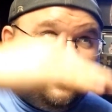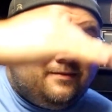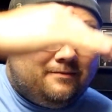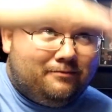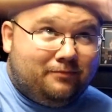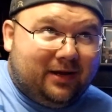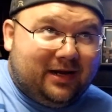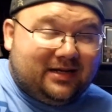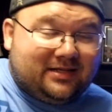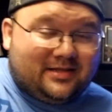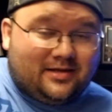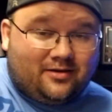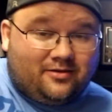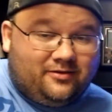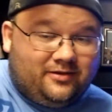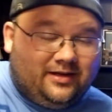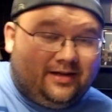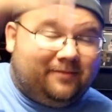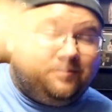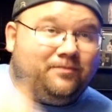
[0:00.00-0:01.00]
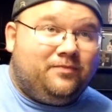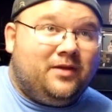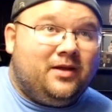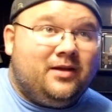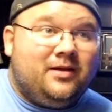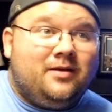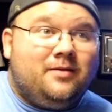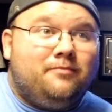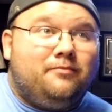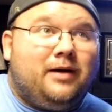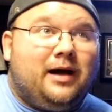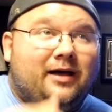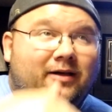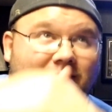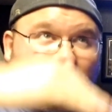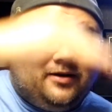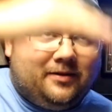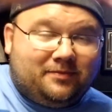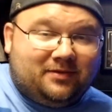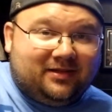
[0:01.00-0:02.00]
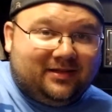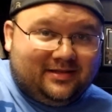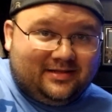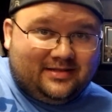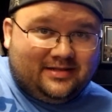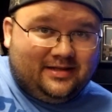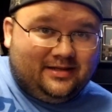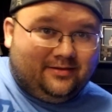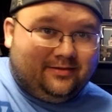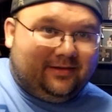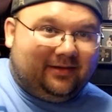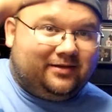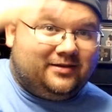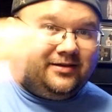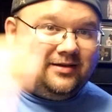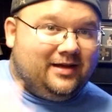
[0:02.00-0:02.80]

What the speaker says: basically pile it up to the ceiling.